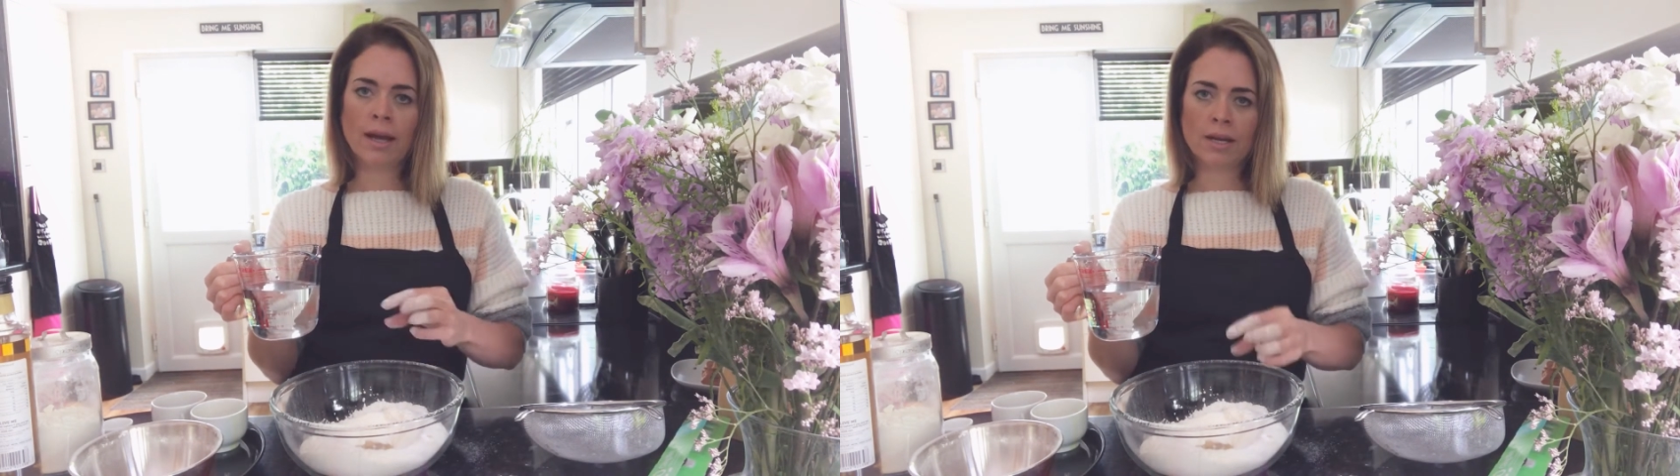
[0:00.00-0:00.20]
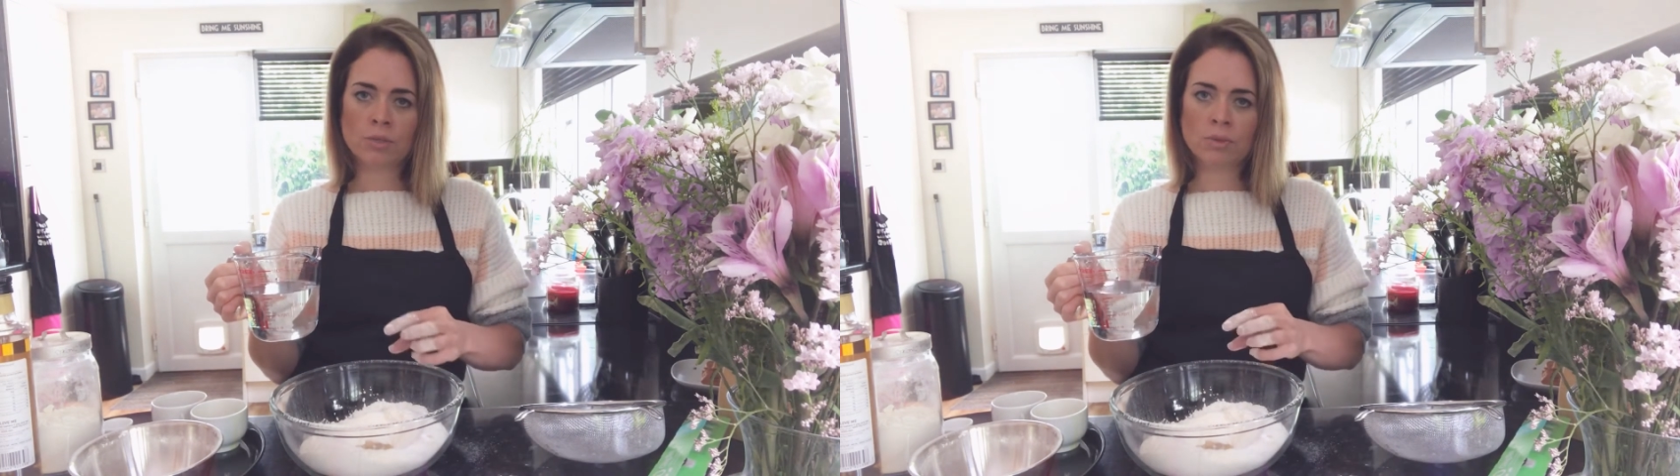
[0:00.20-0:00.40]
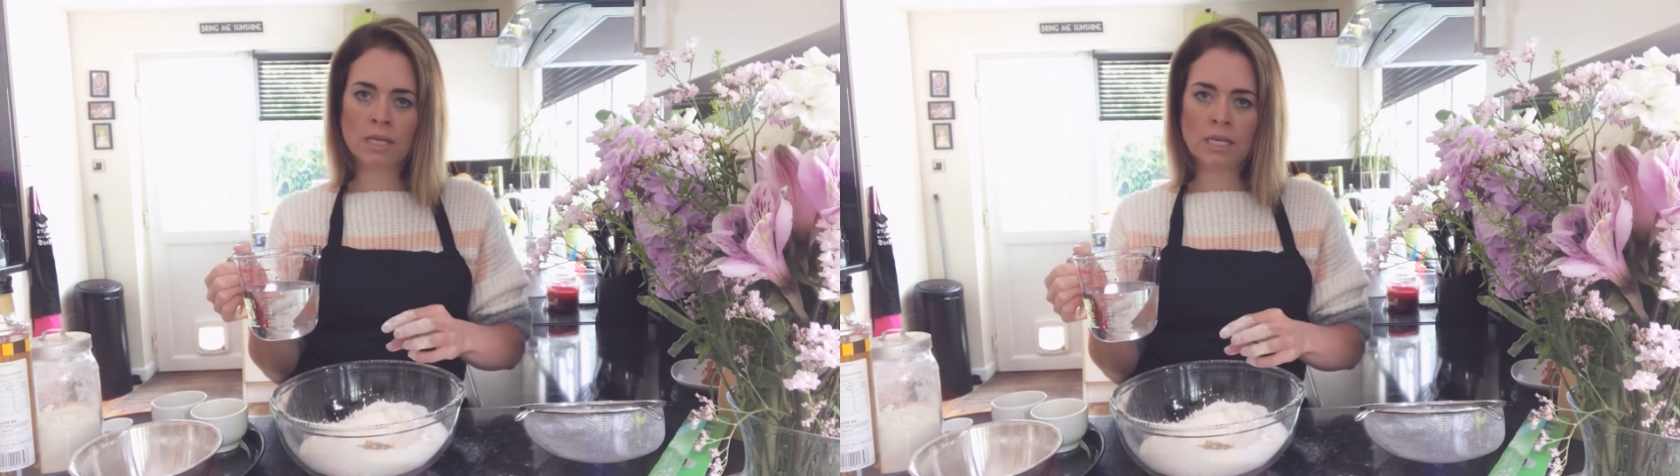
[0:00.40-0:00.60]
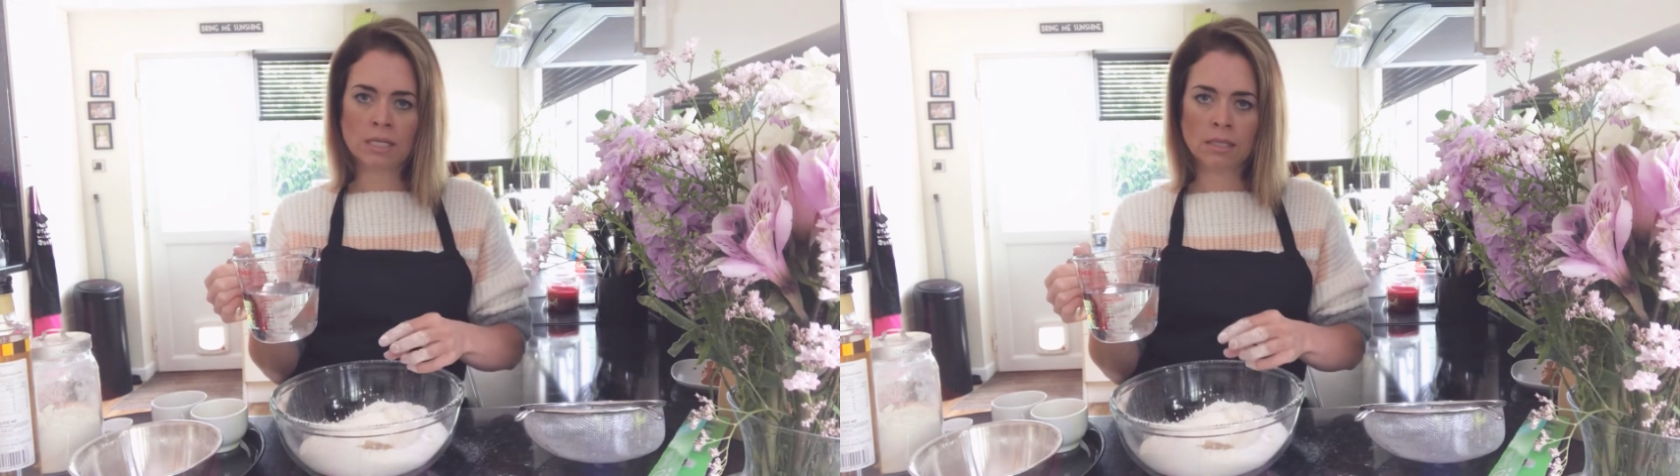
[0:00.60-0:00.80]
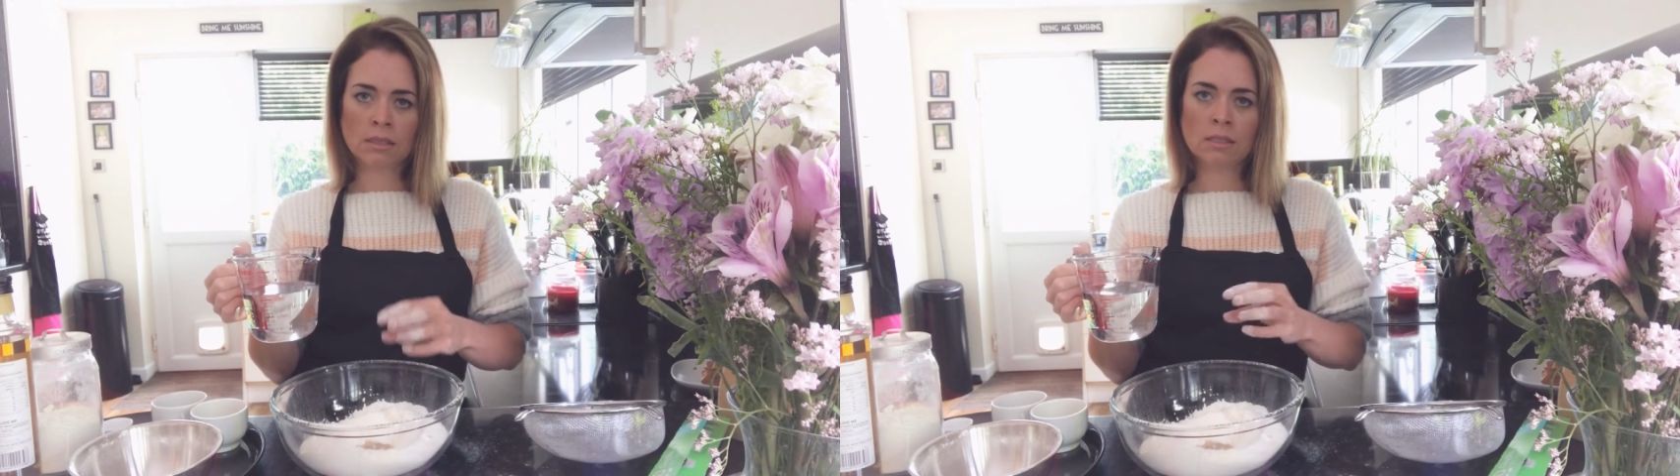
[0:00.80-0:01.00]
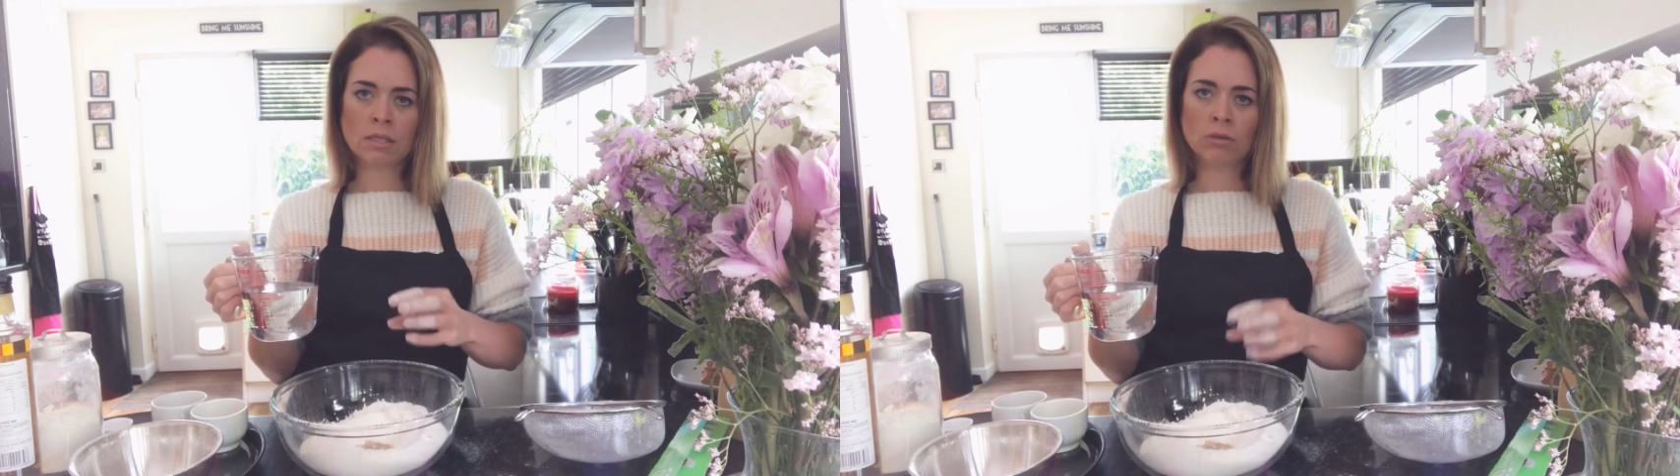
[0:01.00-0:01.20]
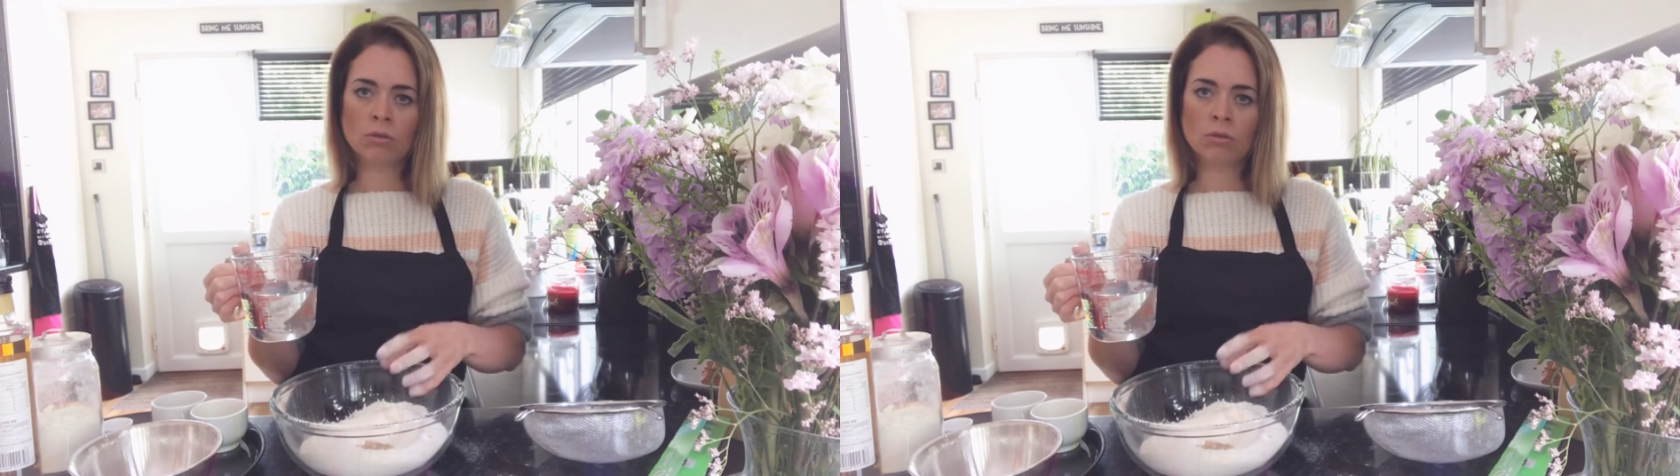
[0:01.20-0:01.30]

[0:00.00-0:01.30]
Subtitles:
as we need it until